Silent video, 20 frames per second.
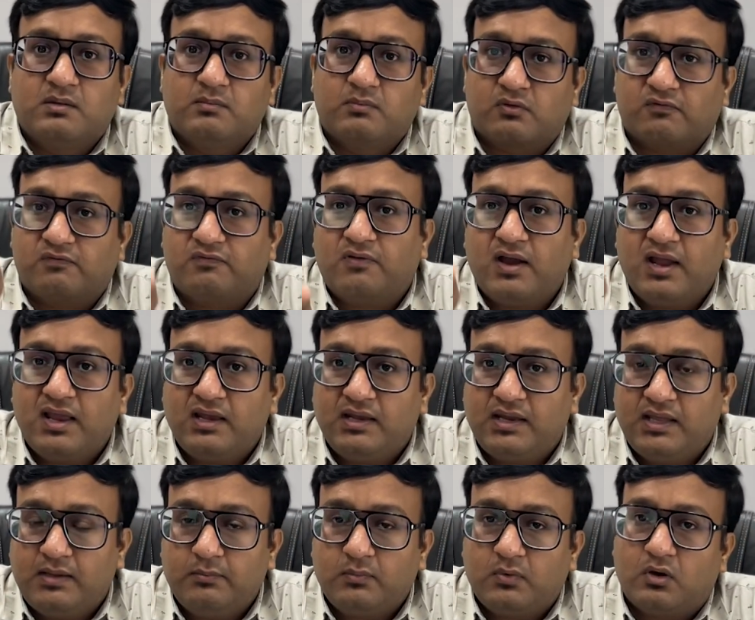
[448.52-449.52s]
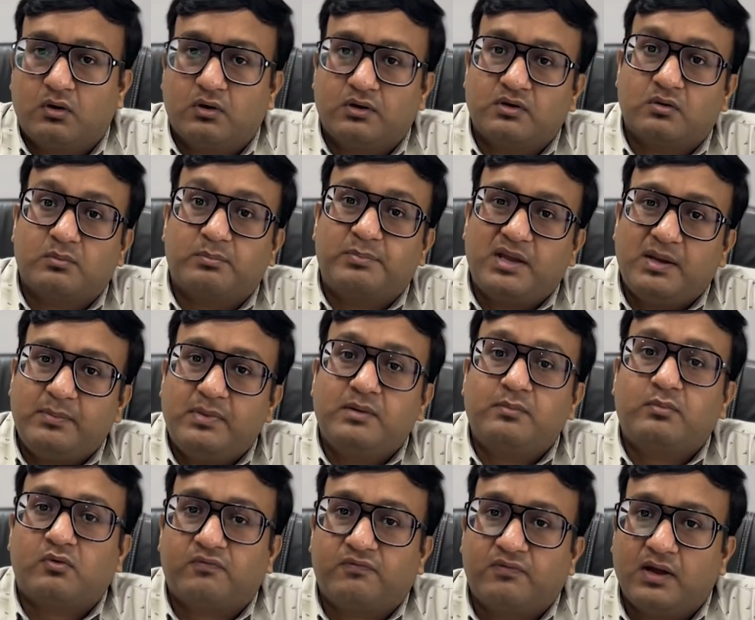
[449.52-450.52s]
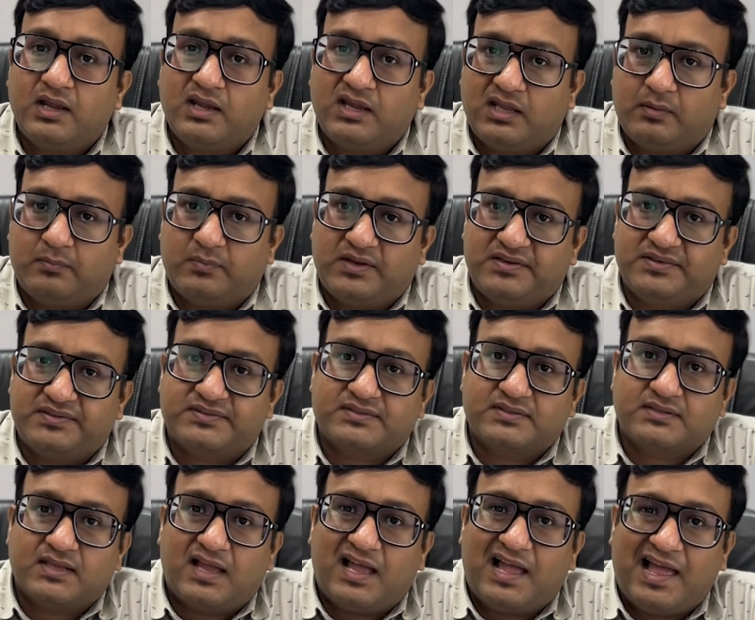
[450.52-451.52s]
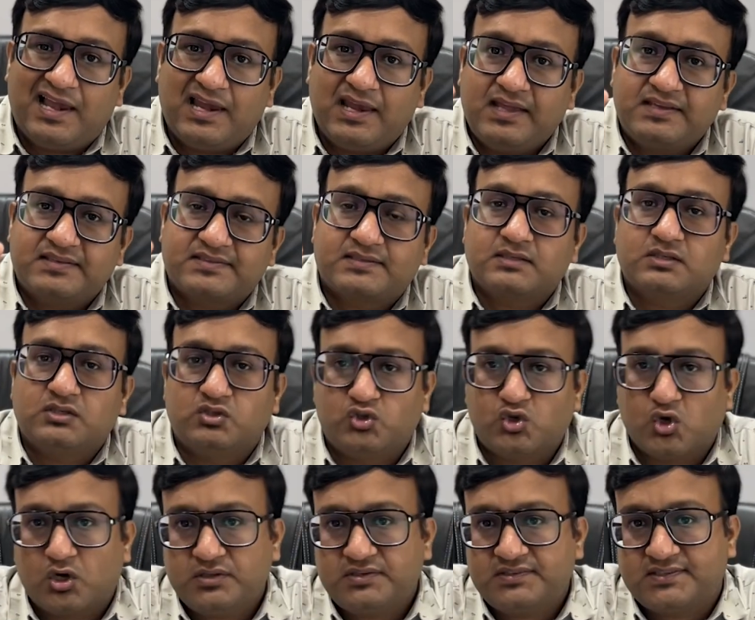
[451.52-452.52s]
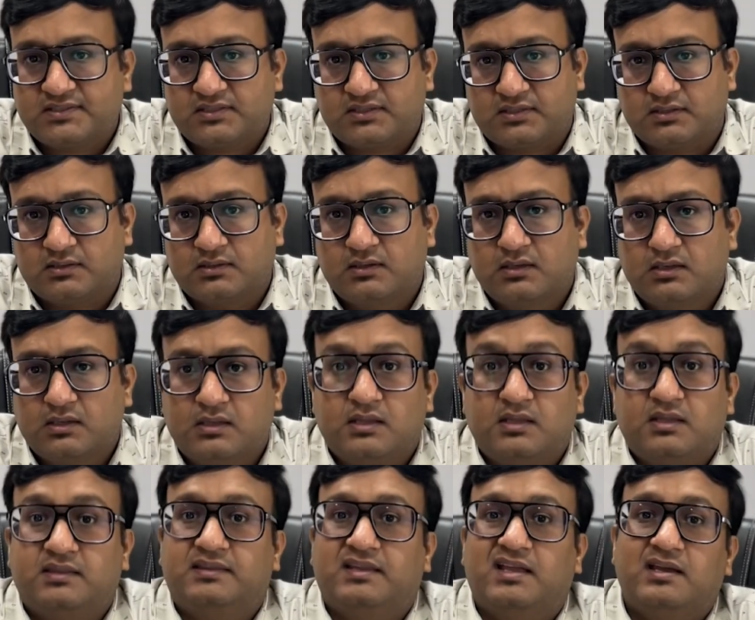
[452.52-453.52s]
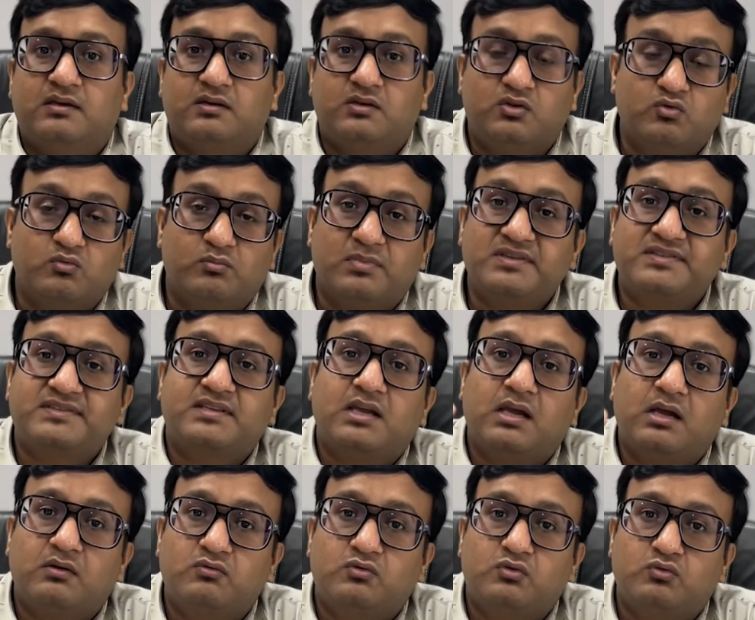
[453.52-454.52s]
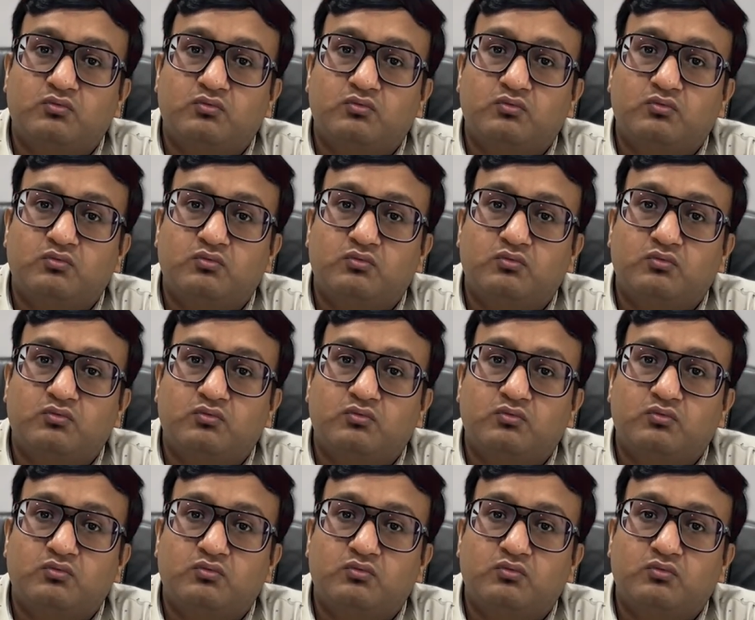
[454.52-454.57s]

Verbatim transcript: profile name or your payment profile name is Alex Johnson, then you must have